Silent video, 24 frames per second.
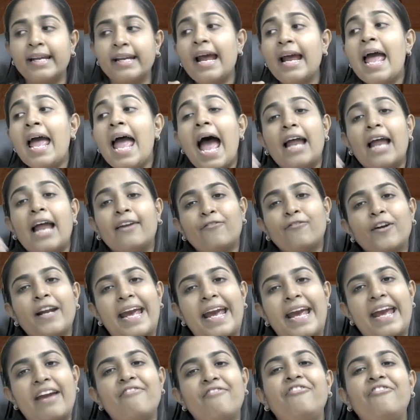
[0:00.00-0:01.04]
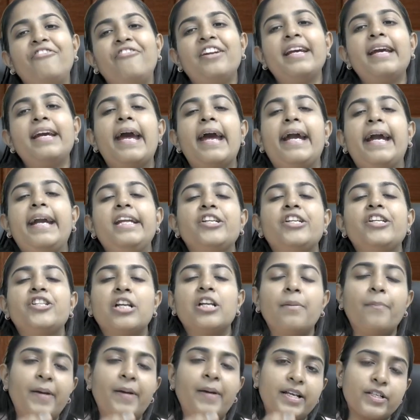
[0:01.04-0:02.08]
and for every additional
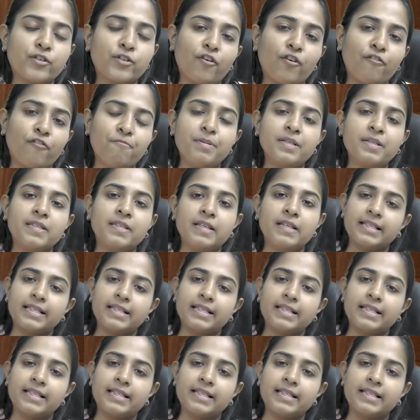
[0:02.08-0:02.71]
place of business,